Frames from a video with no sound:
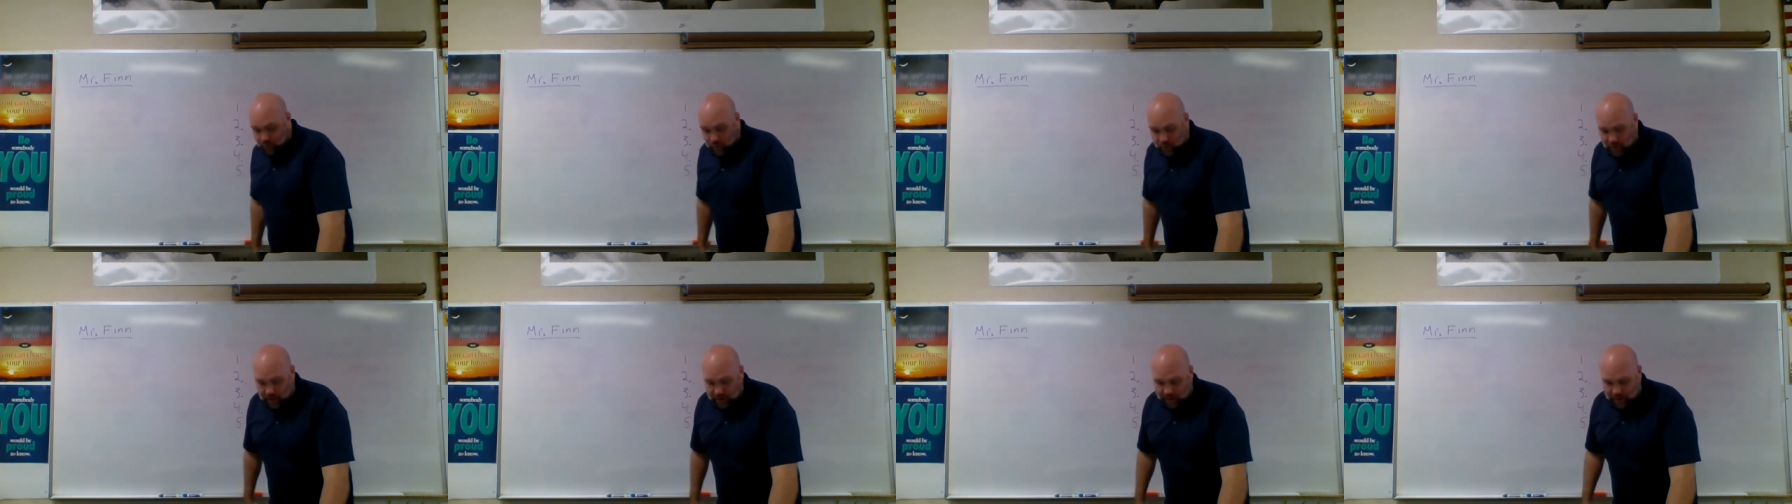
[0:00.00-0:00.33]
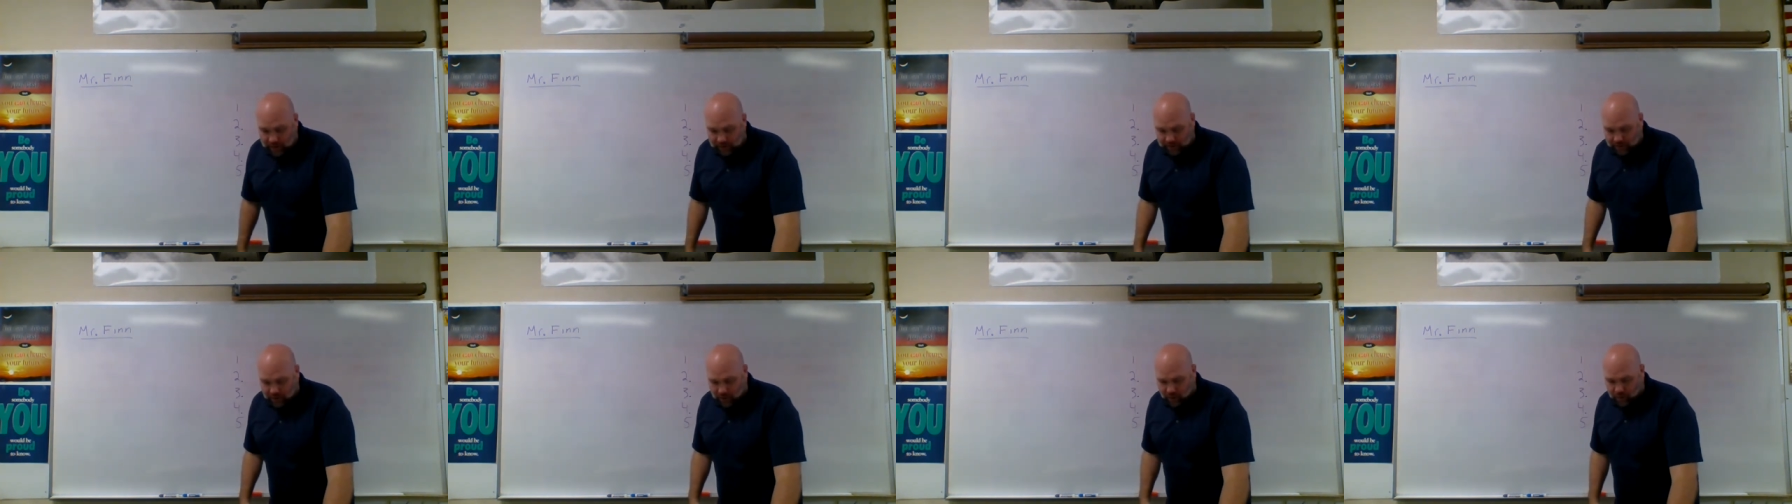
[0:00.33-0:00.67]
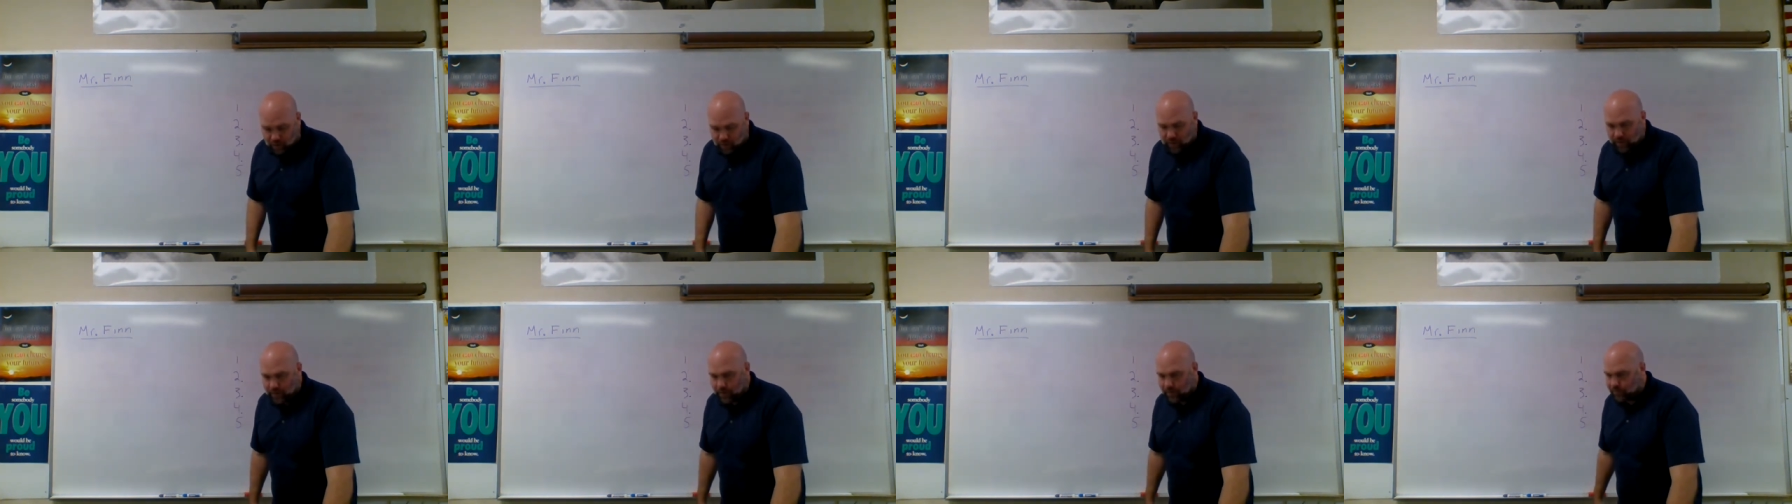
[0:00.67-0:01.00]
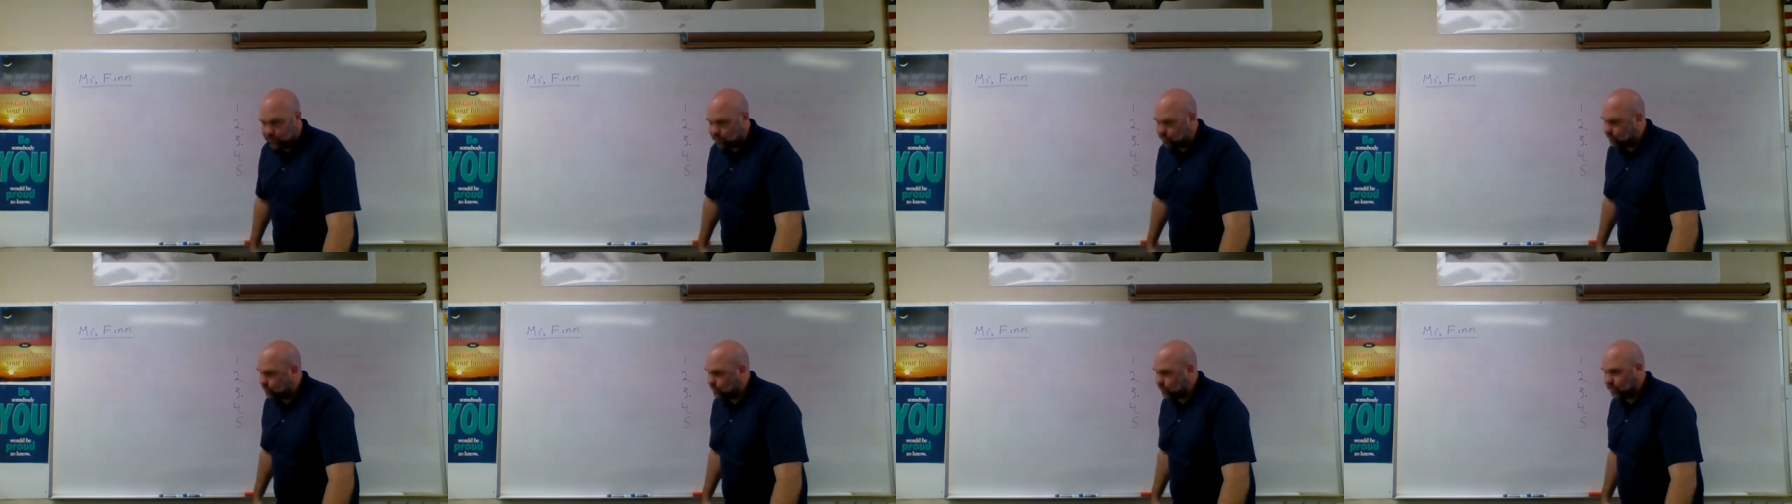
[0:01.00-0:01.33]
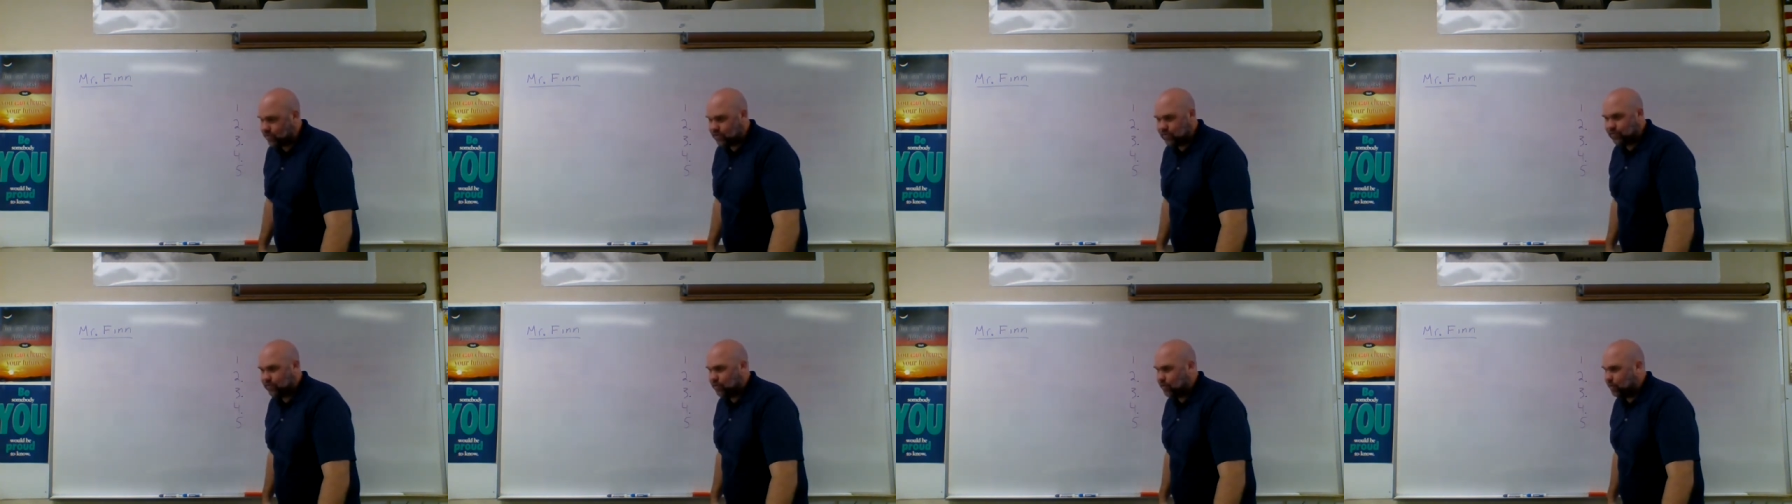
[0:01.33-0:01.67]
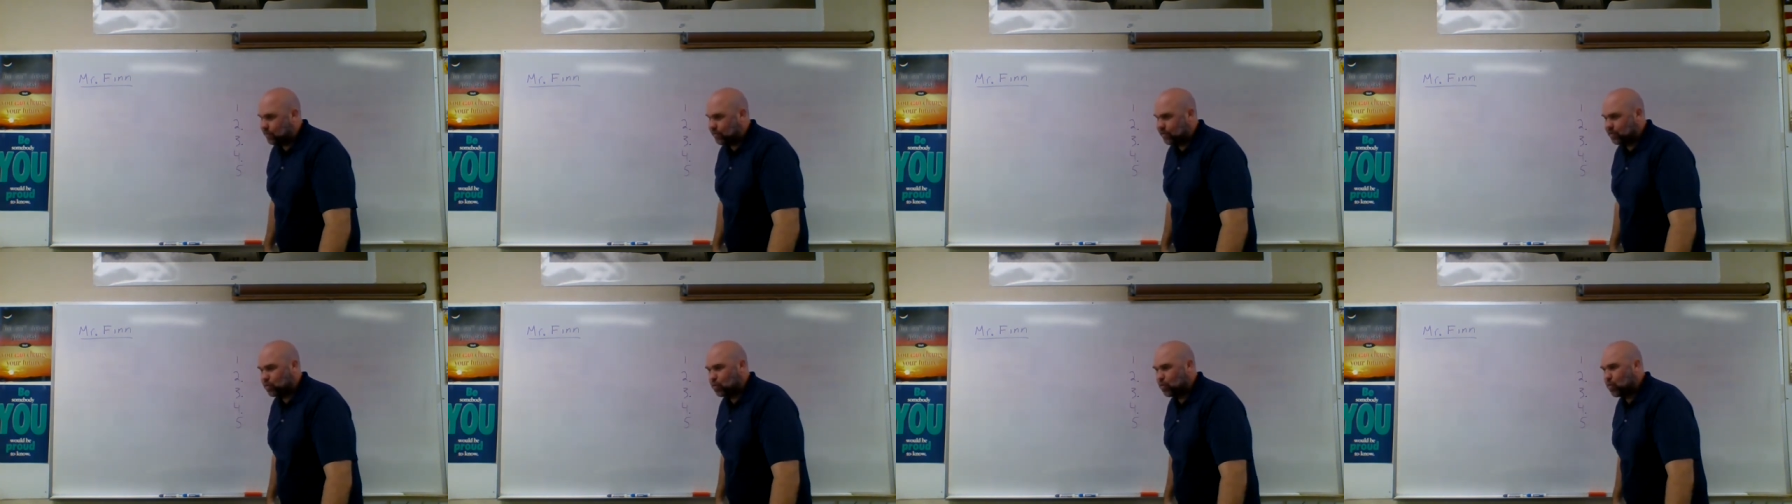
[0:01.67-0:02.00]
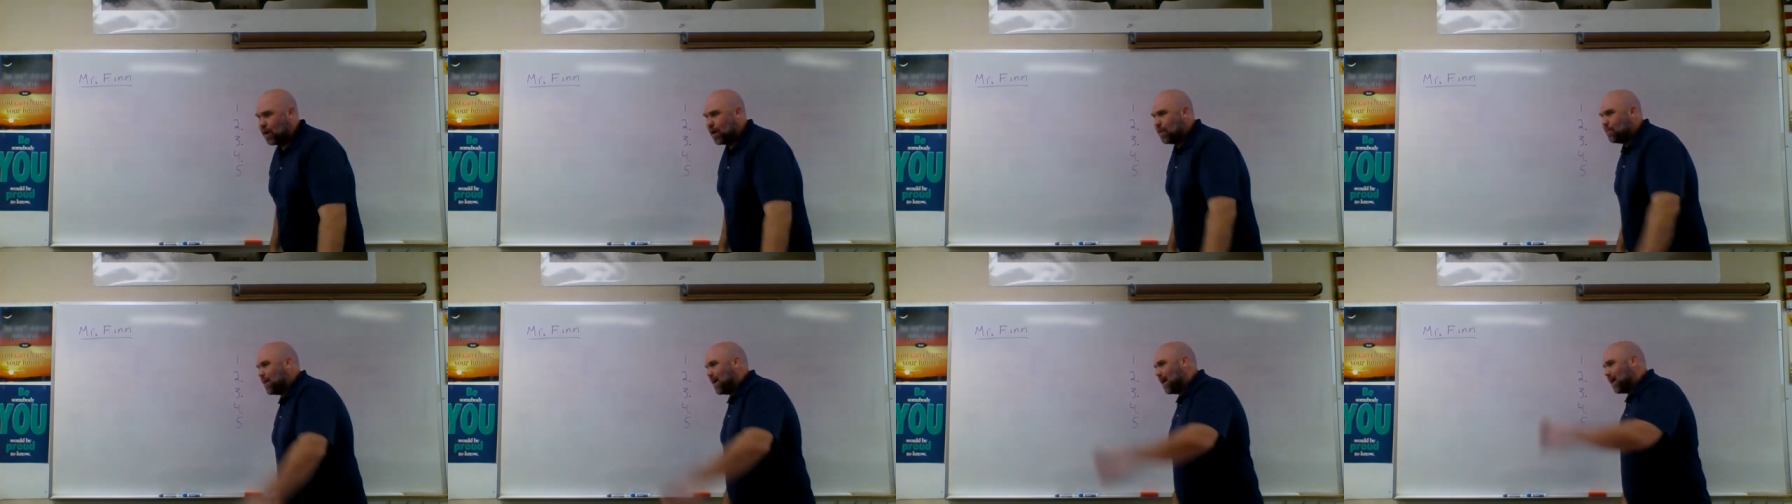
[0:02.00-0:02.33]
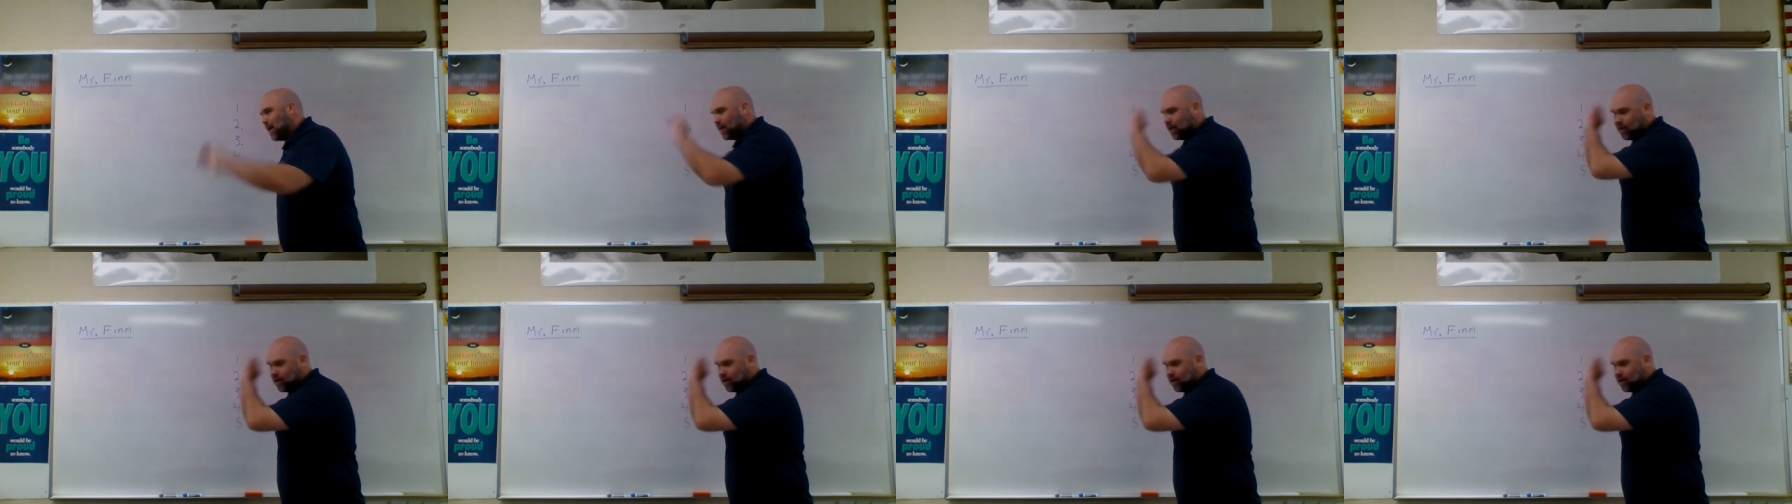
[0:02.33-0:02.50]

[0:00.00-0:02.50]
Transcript: one, let's go, just flip this way back.